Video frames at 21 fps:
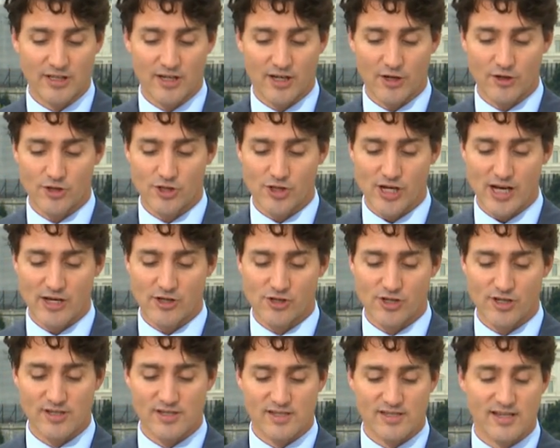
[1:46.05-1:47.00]

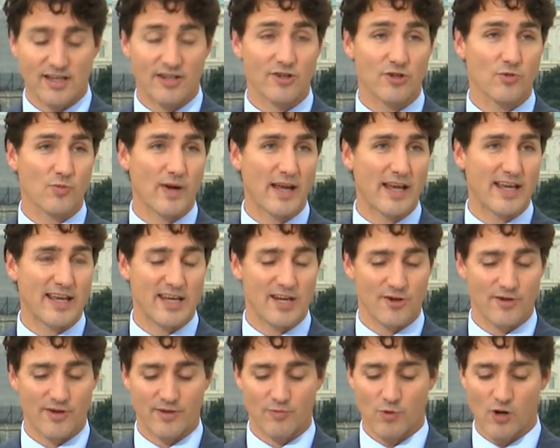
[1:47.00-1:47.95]
negotiations is underway
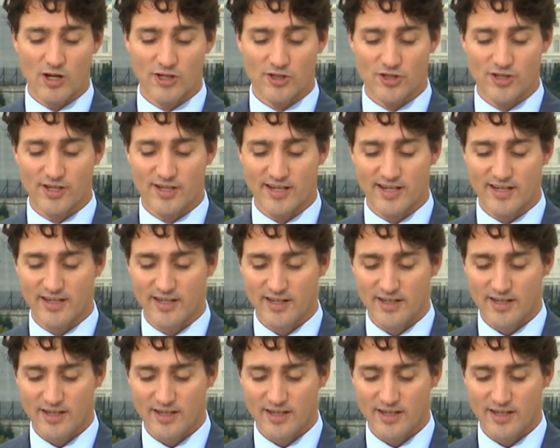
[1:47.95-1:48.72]
here in Washington,